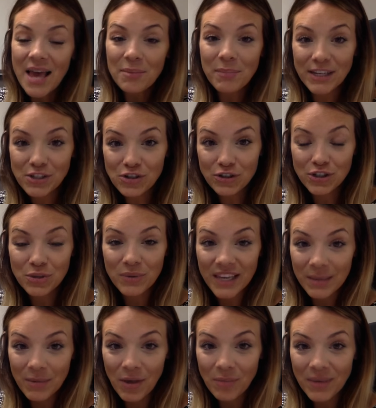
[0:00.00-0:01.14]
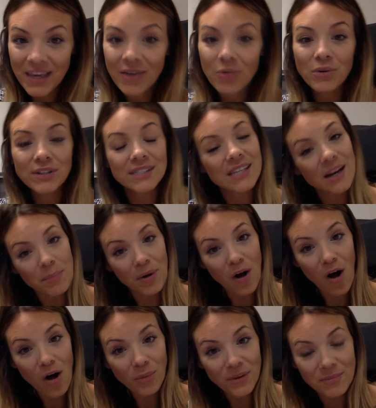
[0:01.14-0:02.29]
make sure to email me or set up a
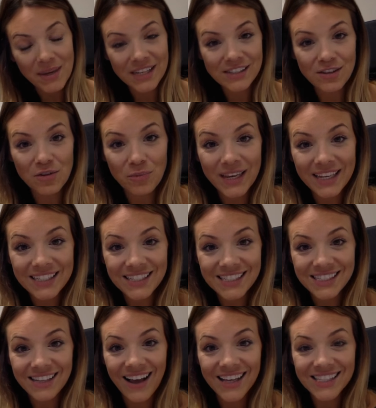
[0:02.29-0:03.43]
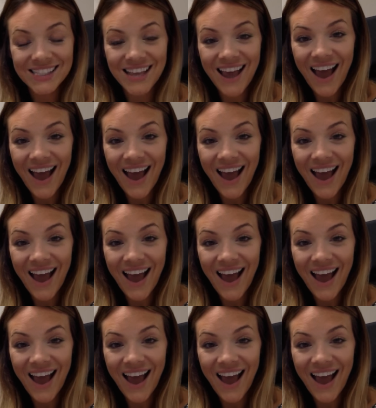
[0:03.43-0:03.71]
call with me so that we can discuss